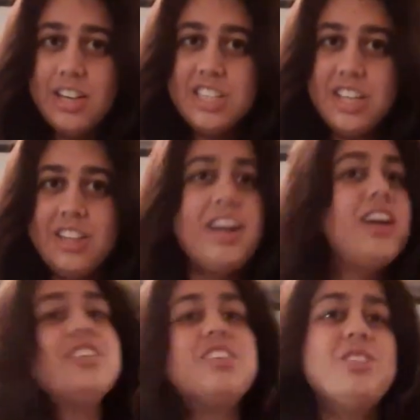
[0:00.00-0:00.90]

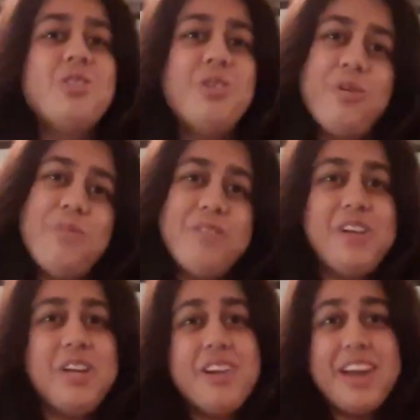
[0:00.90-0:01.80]
Shatakarni says, No, but
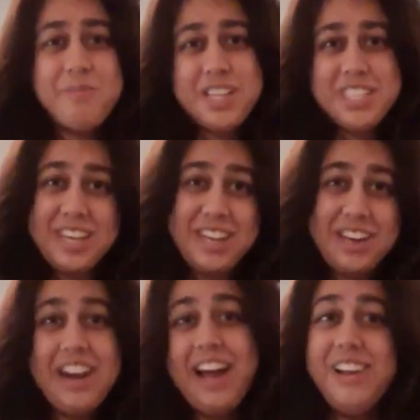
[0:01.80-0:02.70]
will you let me stay
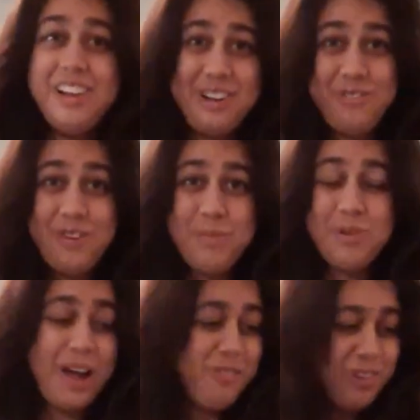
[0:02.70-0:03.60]
here? I'll learn from you.
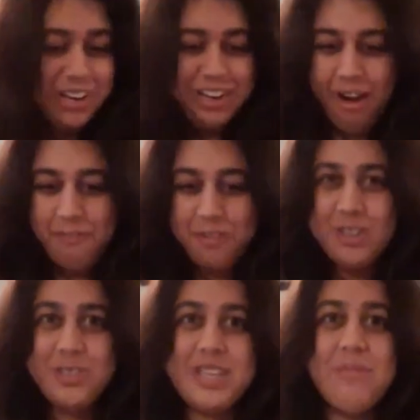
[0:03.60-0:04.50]
I would love to
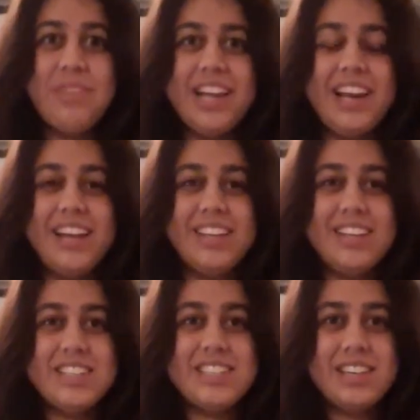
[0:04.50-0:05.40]
do something like
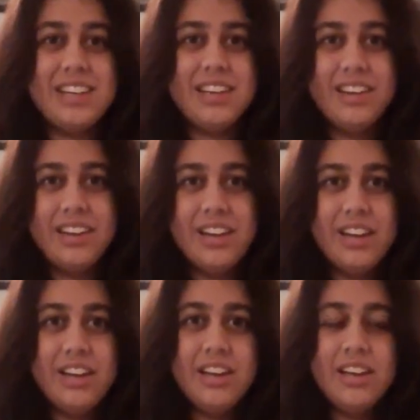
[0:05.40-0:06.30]
this."
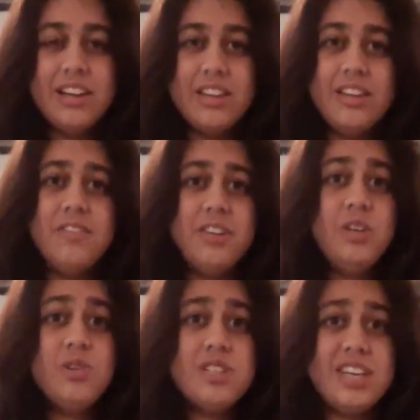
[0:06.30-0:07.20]
The
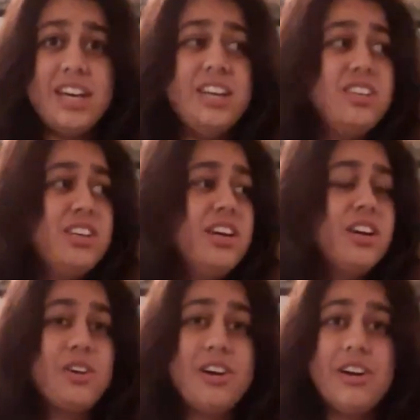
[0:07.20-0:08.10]
widow said
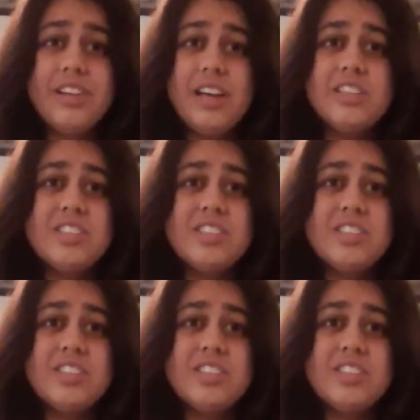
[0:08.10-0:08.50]
that,